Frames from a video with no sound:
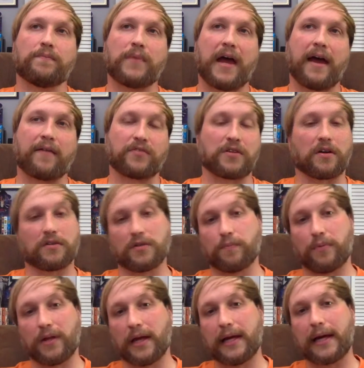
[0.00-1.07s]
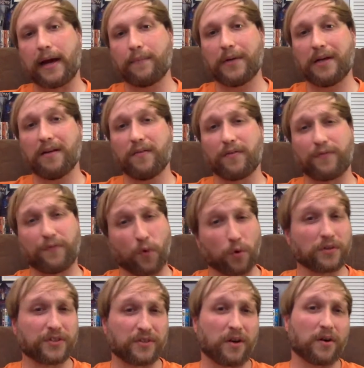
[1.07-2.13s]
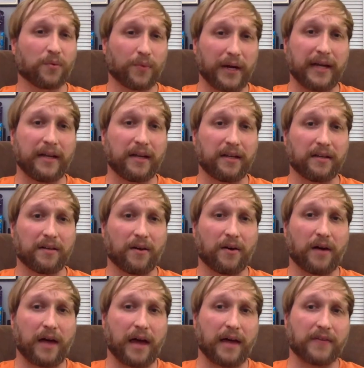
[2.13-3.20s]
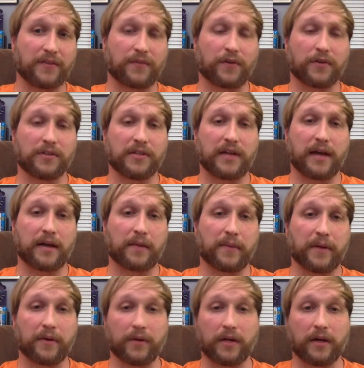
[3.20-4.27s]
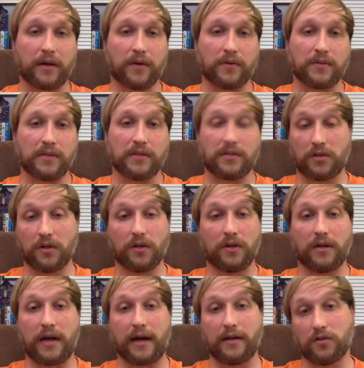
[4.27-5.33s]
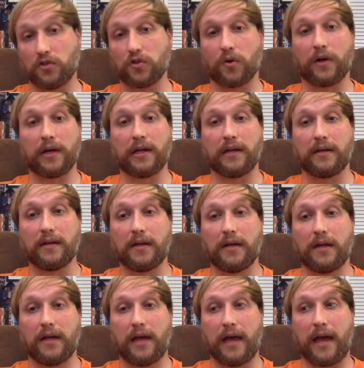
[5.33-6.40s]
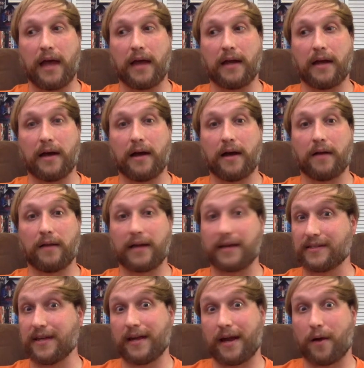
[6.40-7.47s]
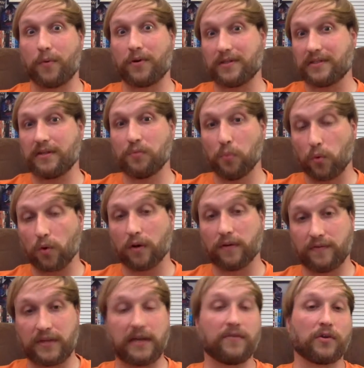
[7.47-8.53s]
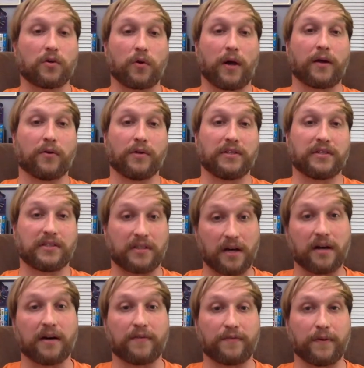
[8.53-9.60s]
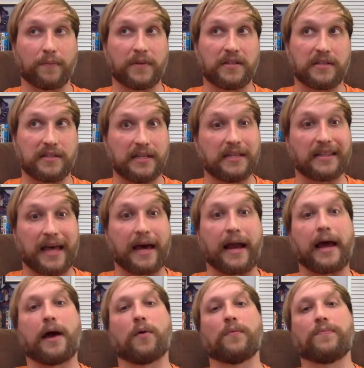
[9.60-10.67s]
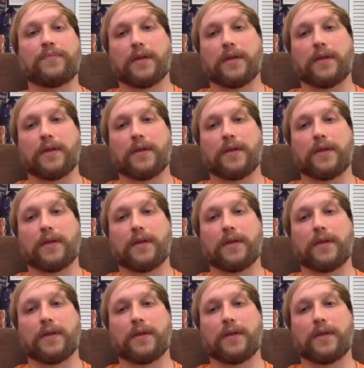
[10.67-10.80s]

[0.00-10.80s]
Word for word: half stars in play, I'm gonna give it a four star rating uh, as far as the documentary goes. It's good. I enjoy it, and uh, like I said, I want to see more of David Gregory's stuff. I'm gonna seek that out.